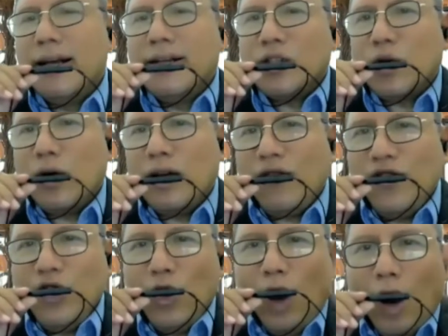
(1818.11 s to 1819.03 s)
So
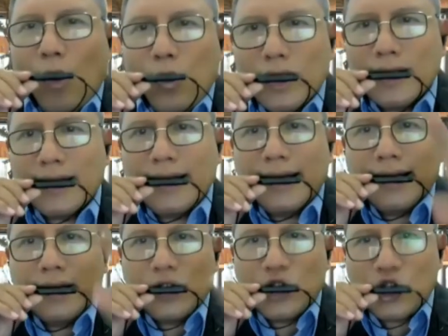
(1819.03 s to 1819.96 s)
if you are working
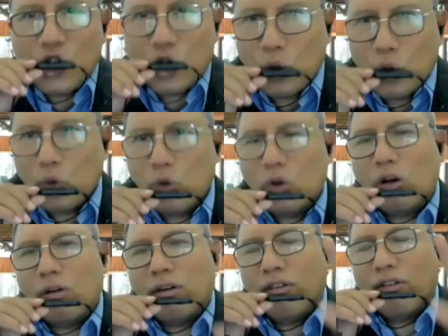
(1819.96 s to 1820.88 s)
in a school
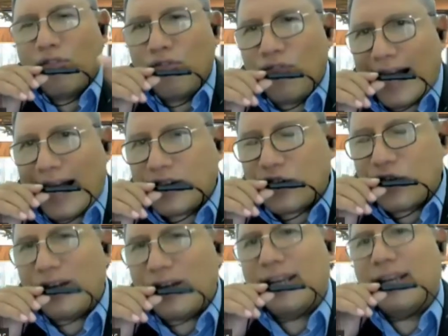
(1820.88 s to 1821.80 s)
or a
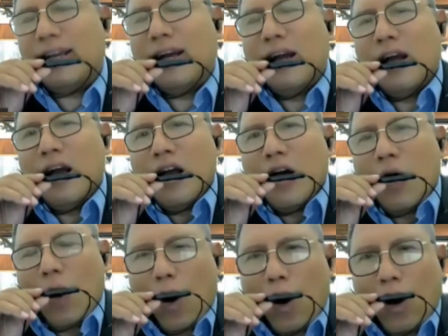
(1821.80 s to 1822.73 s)
factory
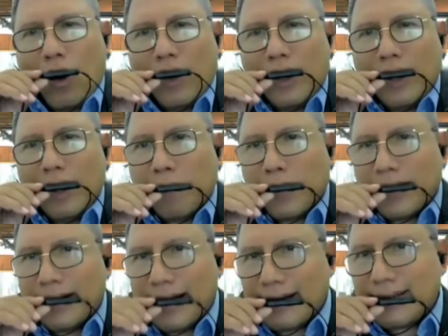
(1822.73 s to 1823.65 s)
or a
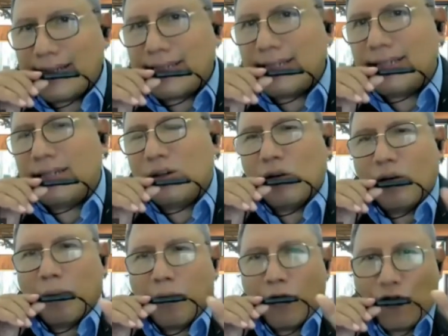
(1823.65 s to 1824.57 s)
production or
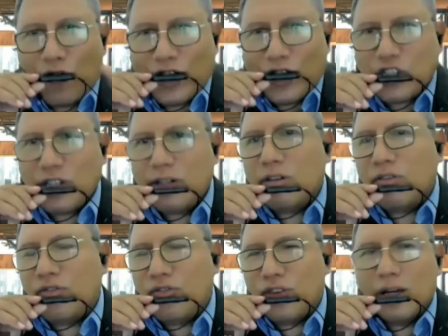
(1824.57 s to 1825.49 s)
a
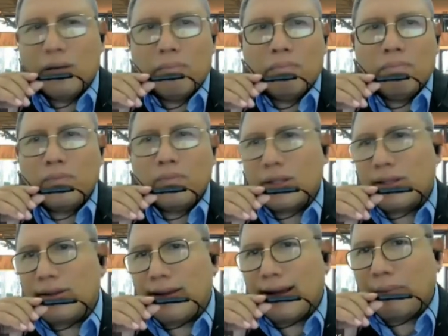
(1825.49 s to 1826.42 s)
professional firm,
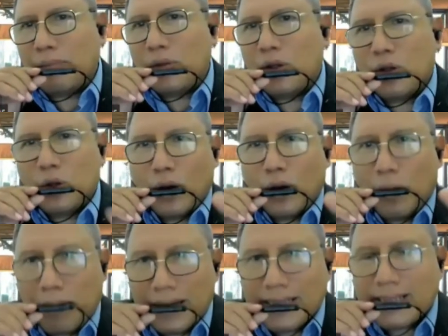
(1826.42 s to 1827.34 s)
yeah, you're
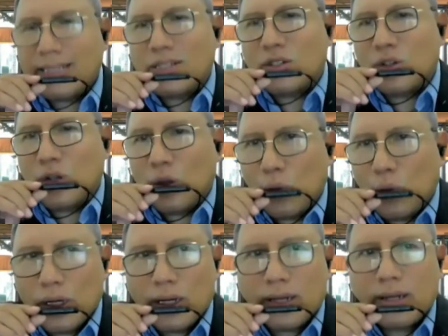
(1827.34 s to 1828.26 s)
doing business, you're doing
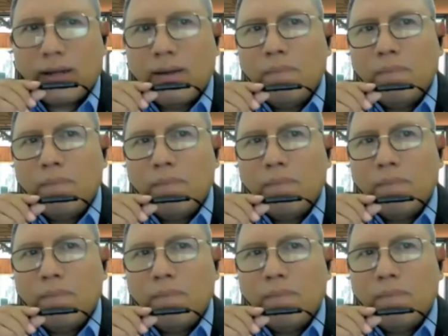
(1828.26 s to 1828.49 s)
work,